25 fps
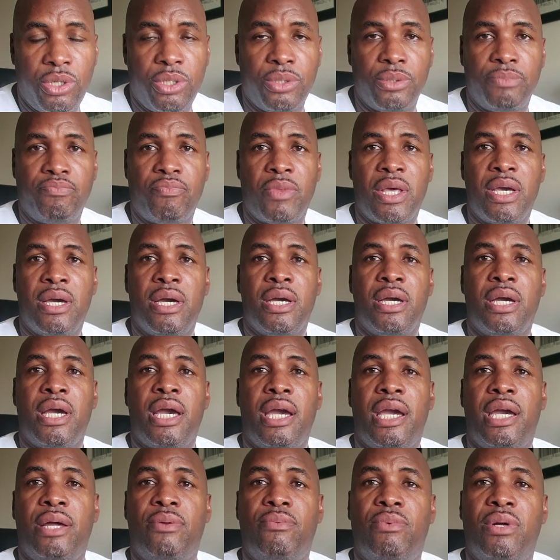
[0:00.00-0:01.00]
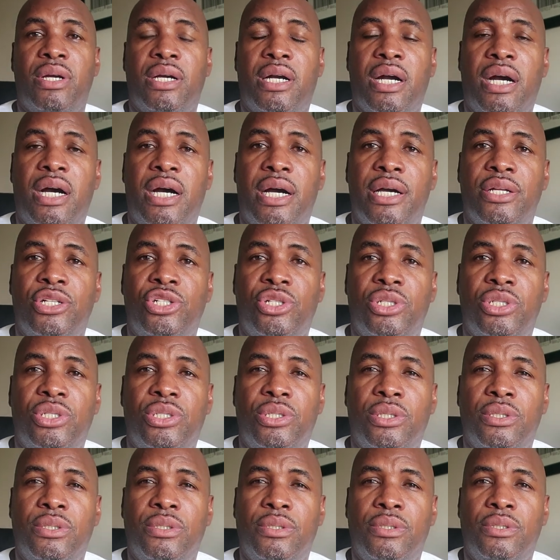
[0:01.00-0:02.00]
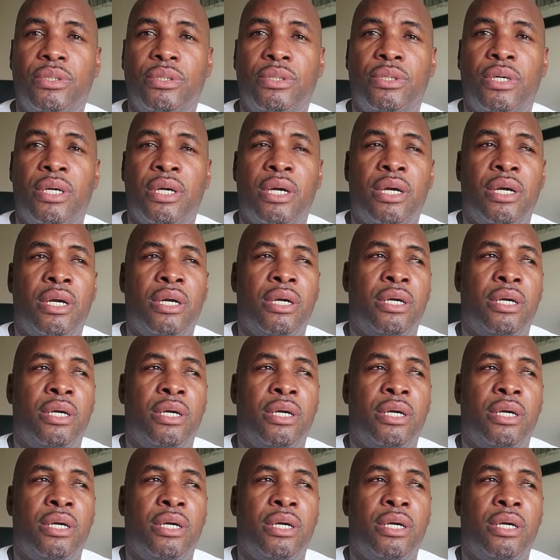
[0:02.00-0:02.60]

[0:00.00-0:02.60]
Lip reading: own. In regards to